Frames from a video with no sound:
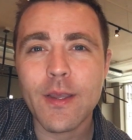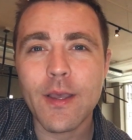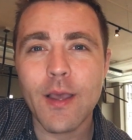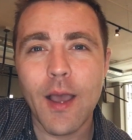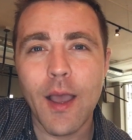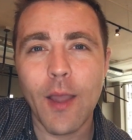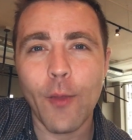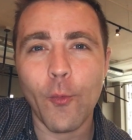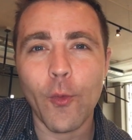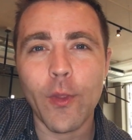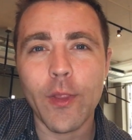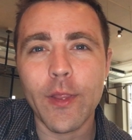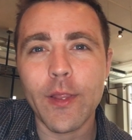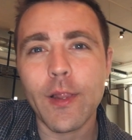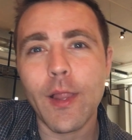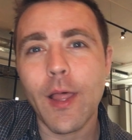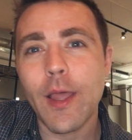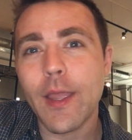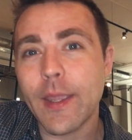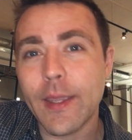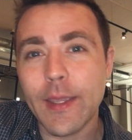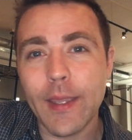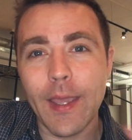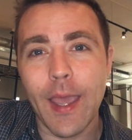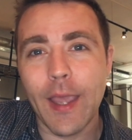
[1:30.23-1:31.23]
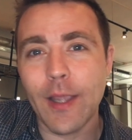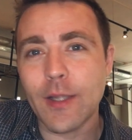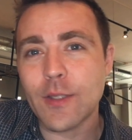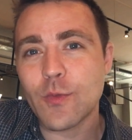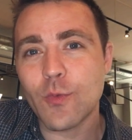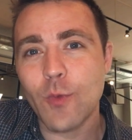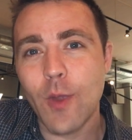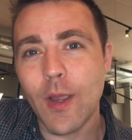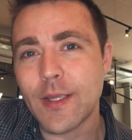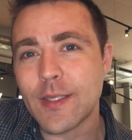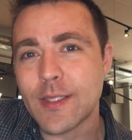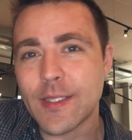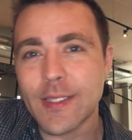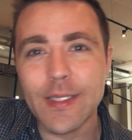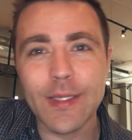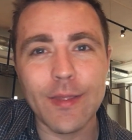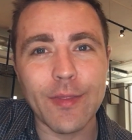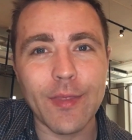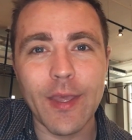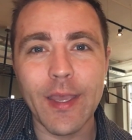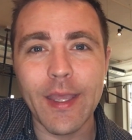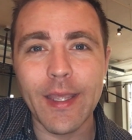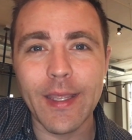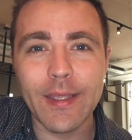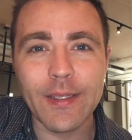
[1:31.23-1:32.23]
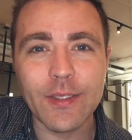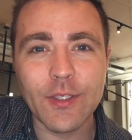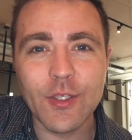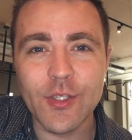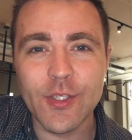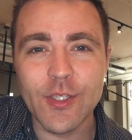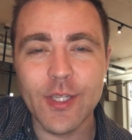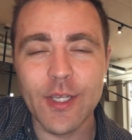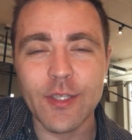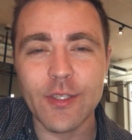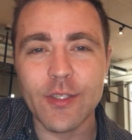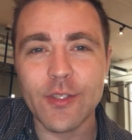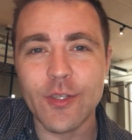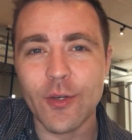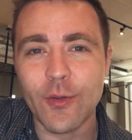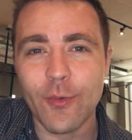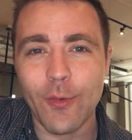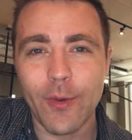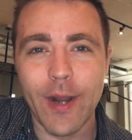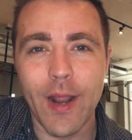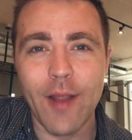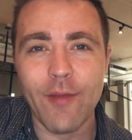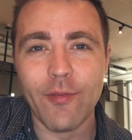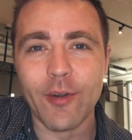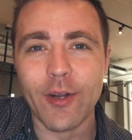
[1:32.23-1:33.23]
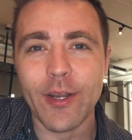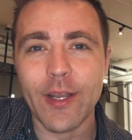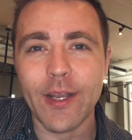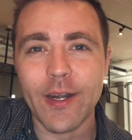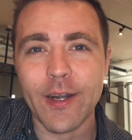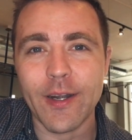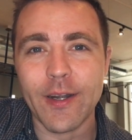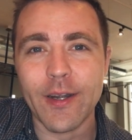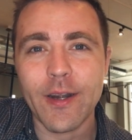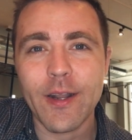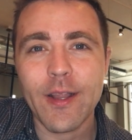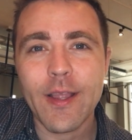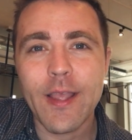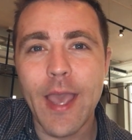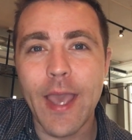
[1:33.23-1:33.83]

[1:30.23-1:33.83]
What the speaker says: I really like XYZ thing, just insert whatever here.